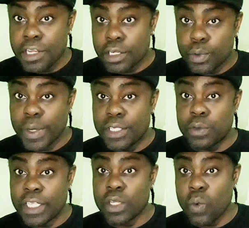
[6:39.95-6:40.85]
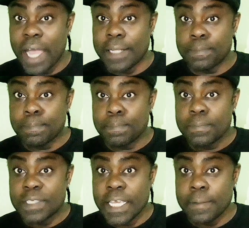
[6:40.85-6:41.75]
the year 2021.
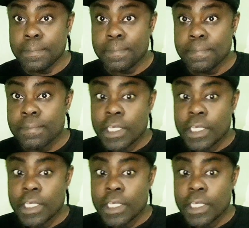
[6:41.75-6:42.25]
See?